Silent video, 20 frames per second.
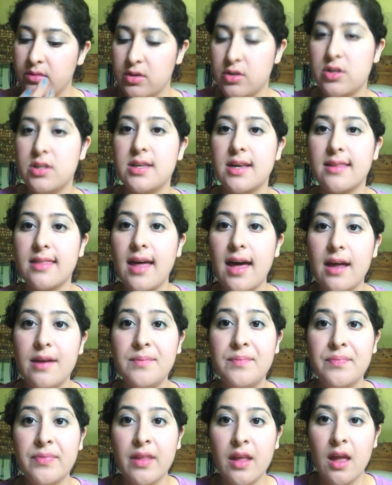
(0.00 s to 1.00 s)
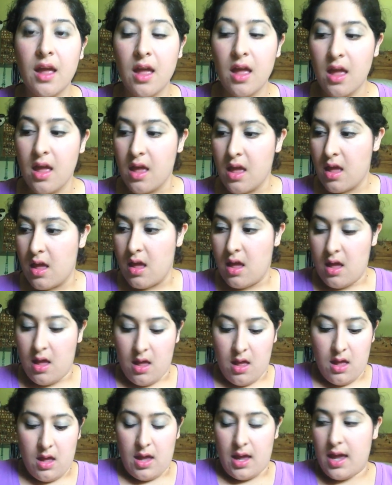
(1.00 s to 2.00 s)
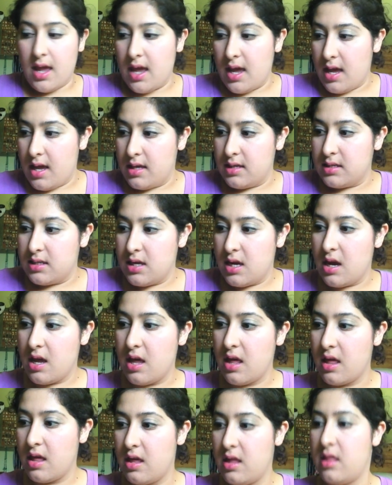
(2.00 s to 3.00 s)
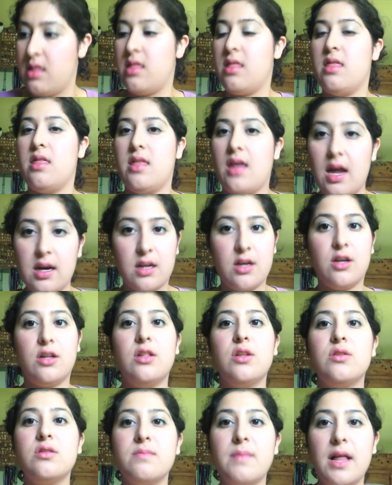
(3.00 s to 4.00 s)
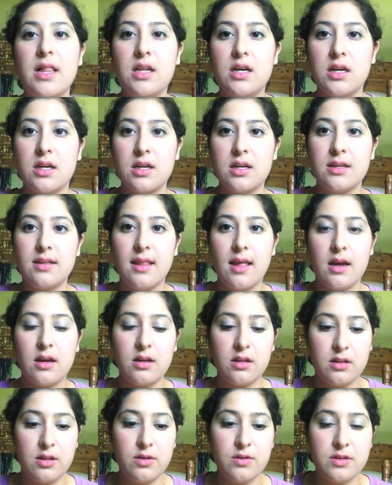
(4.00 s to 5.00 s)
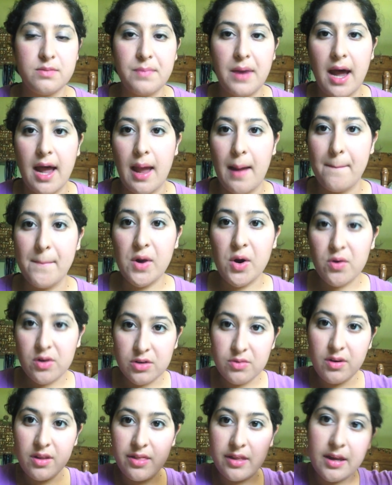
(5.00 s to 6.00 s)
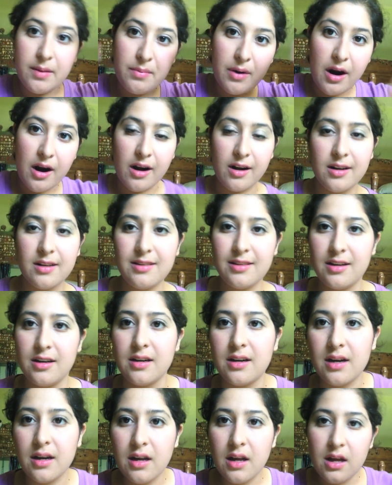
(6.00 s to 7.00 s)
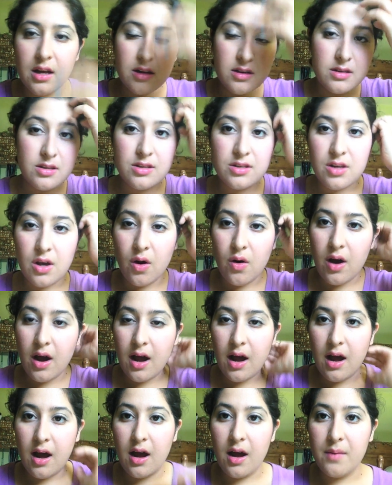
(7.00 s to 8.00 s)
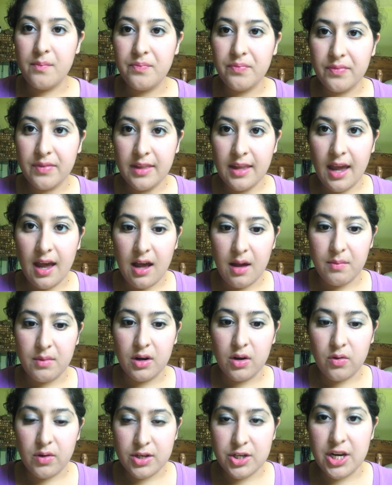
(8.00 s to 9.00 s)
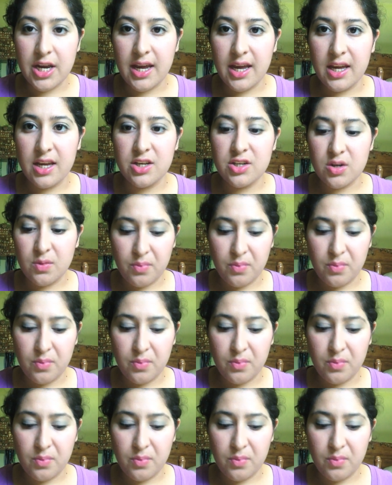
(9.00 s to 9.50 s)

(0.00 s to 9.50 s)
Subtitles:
Just like that. And that concludes my look. That concludes my I'm going to a theme park look. So, yeah, I'm gonna go get change.